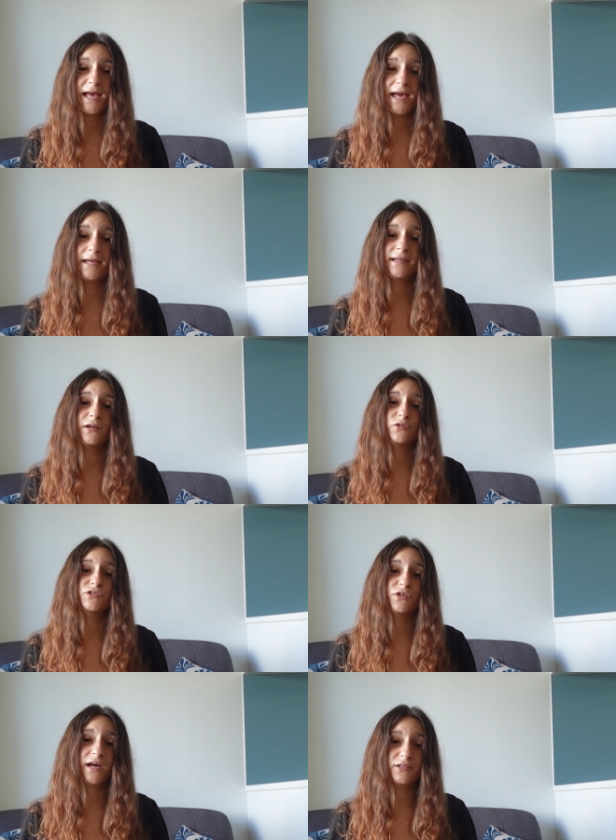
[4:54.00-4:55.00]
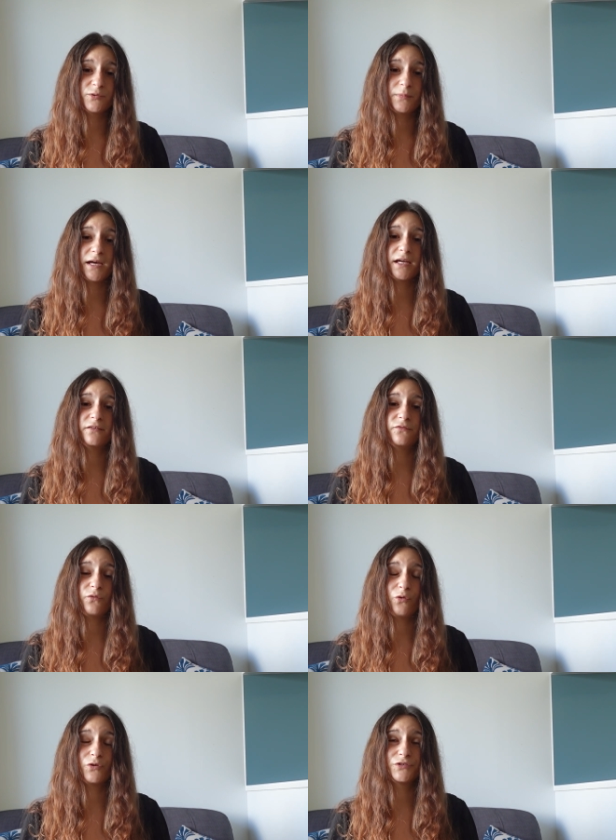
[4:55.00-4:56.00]
And I also had to pay
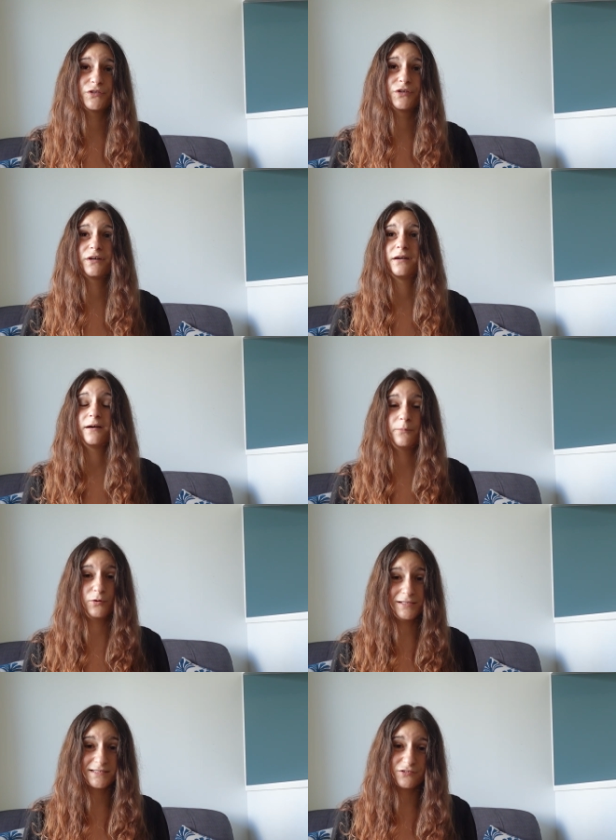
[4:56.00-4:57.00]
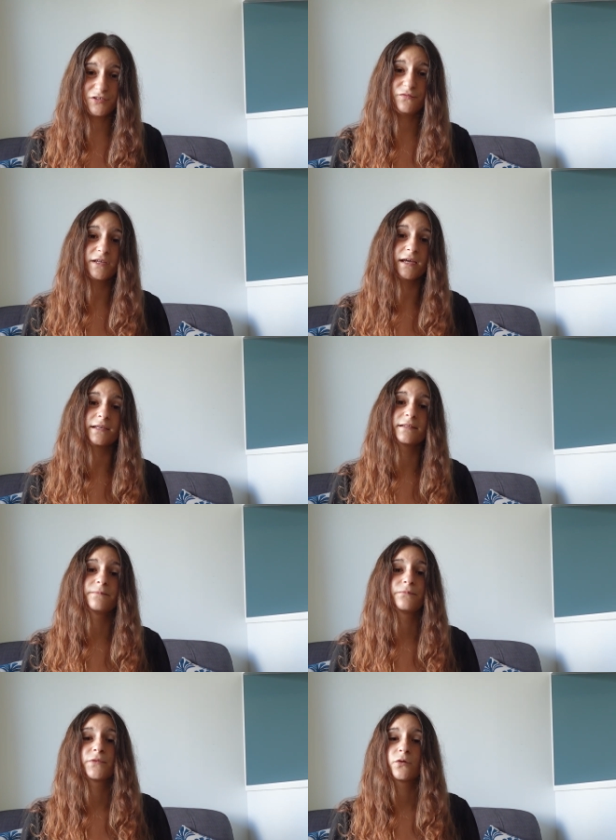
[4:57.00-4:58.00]
for the police certificate,
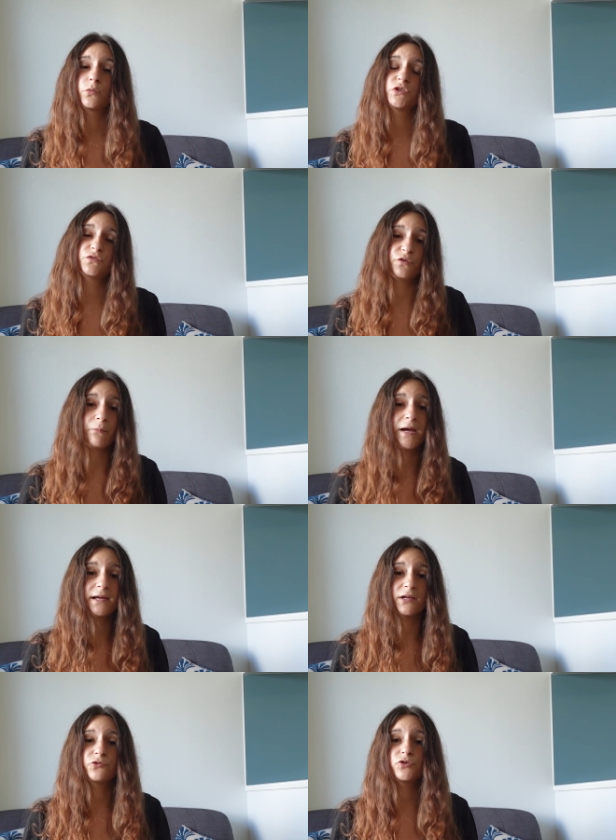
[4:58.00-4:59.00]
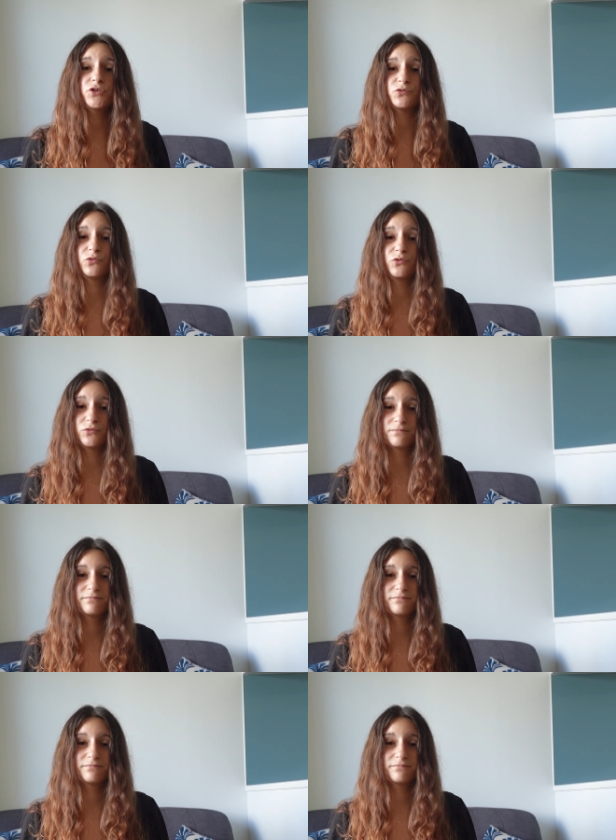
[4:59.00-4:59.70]
which from my country to